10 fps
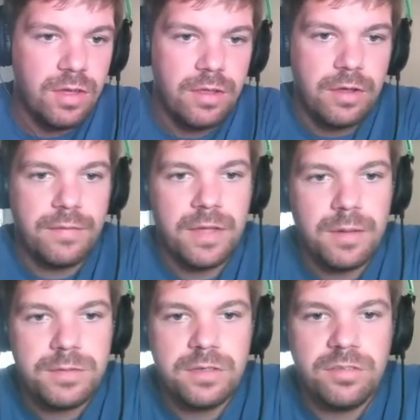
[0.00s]
You have the
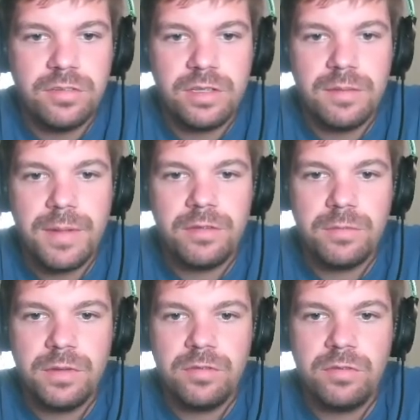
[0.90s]
option to select the
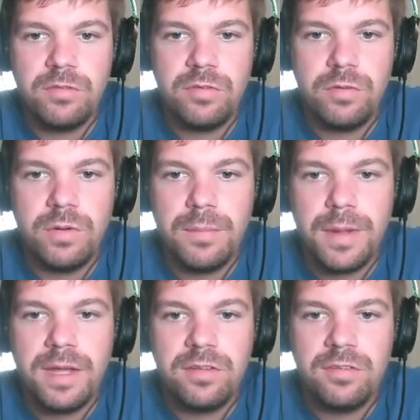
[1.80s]
maximum distance you want to
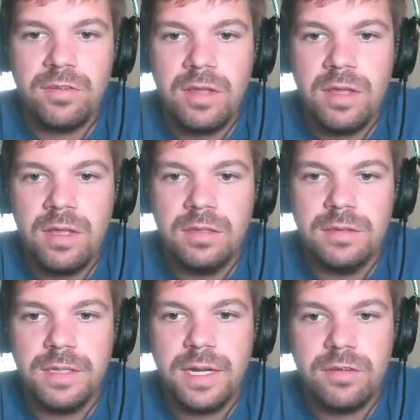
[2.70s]
pass
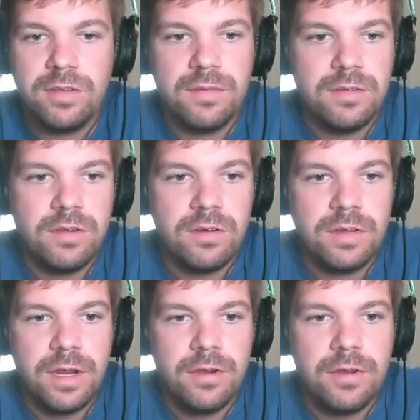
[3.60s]
lead outside the
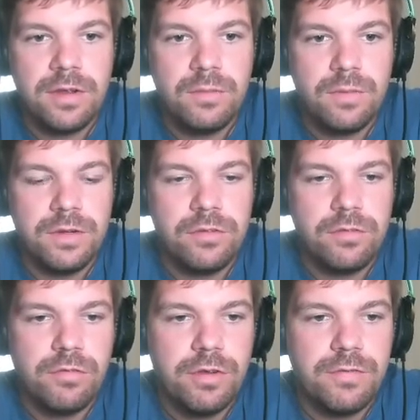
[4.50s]
target area when
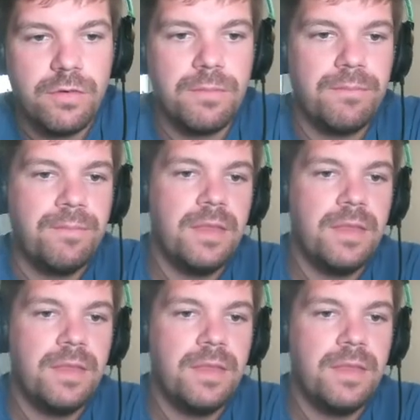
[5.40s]
using freeform.